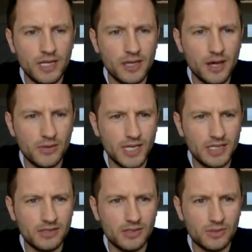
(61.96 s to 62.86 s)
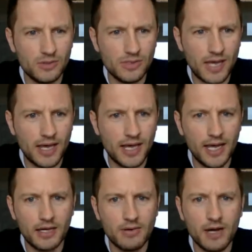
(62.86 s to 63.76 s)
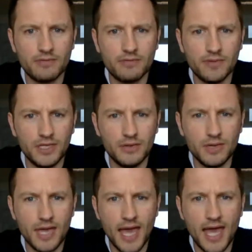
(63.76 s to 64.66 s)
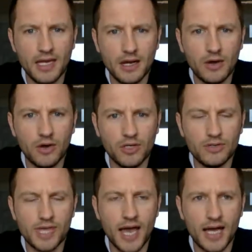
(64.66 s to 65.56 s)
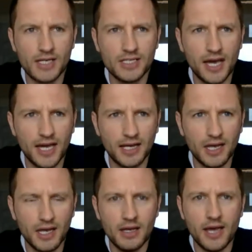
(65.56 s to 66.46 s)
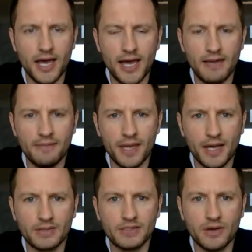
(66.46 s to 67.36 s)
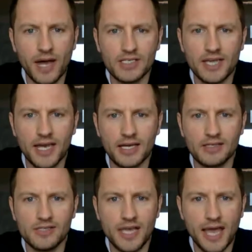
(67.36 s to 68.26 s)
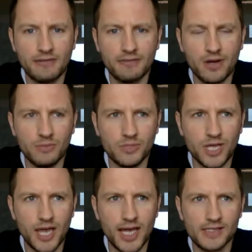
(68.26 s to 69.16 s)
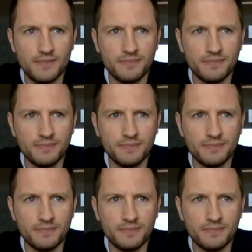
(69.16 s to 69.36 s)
those in to us at uh, Crowdfunder UK or use the hashtag, uh, so hashtag CFCommShares.